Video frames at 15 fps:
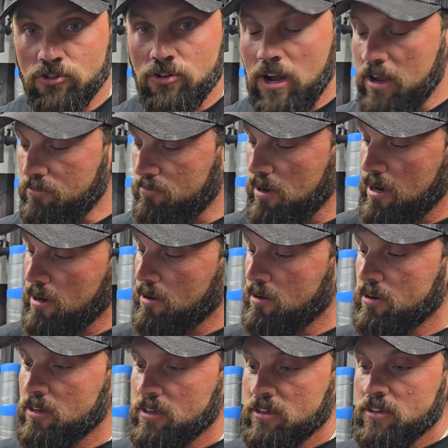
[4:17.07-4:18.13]
dry fire
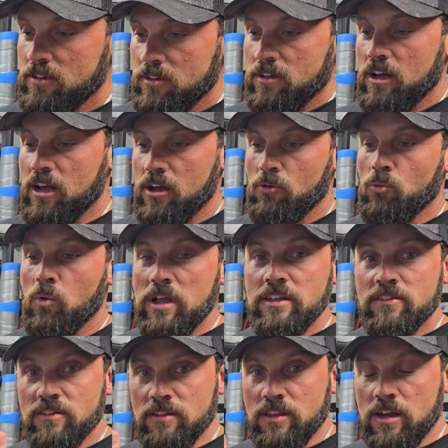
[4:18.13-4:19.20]

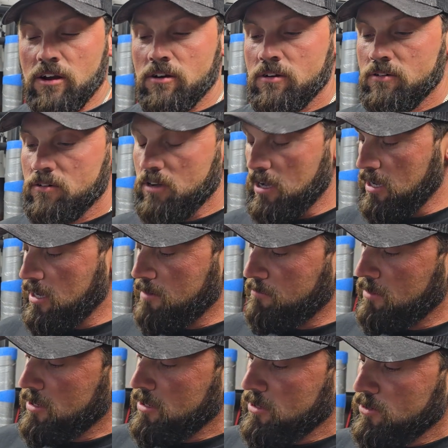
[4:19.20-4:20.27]
weights in there.
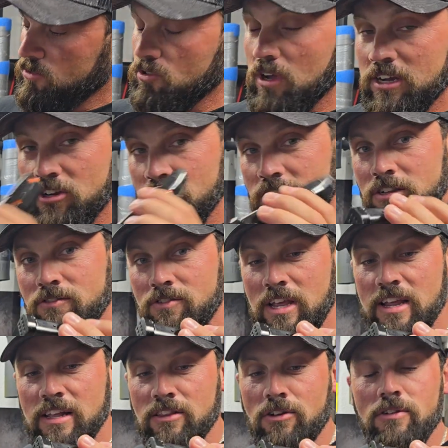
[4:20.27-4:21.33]
So I could have
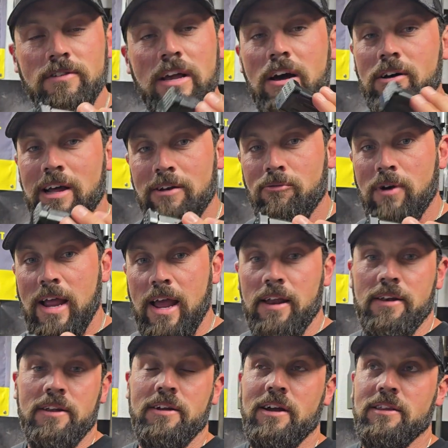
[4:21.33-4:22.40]
taken those out and ran,
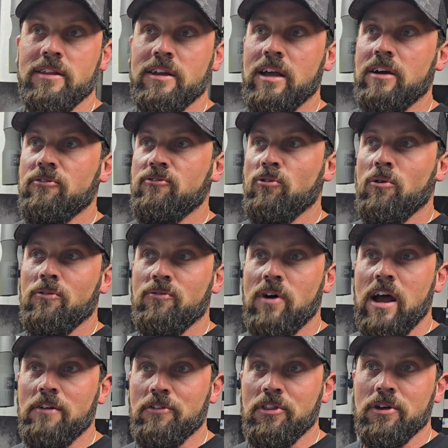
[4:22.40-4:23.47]
I think I have 4 or
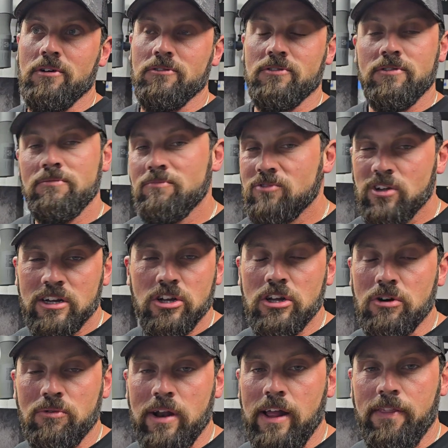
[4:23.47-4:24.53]
5 of those. So I could
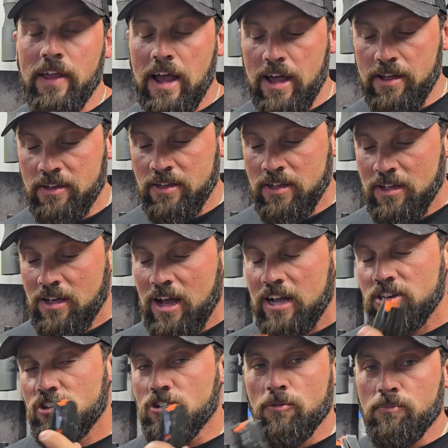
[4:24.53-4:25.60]
have ran that. I
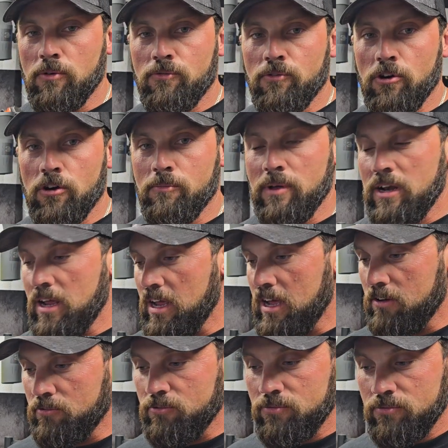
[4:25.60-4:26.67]
just don't prefer them, and I have